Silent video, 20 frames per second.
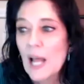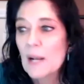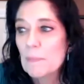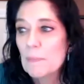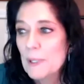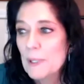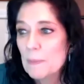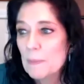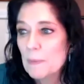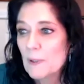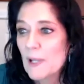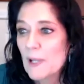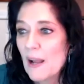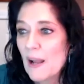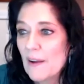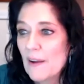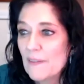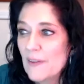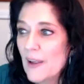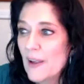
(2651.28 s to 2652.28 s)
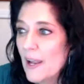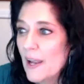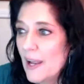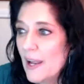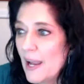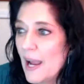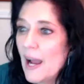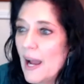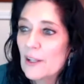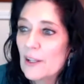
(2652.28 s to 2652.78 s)
of people have
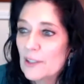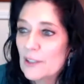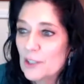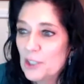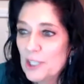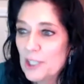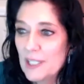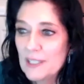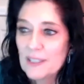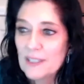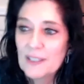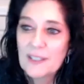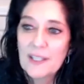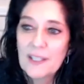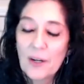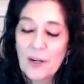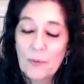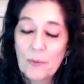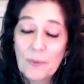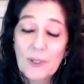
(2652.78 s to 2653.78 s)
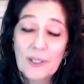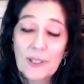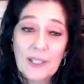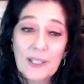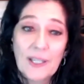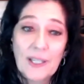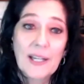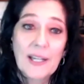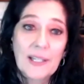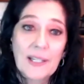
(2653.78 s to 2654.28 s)
allergies that are really
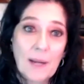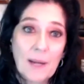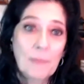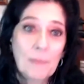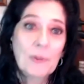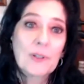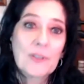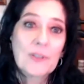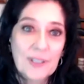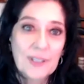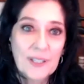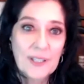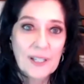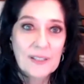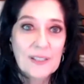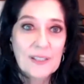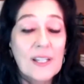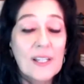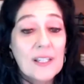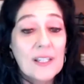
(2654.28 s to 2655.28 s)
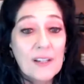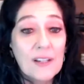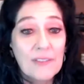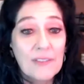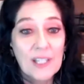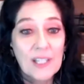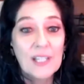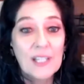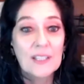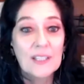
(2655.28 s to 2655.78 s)
like chemical
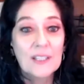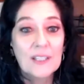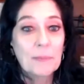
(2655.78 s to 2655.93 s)
sensitivities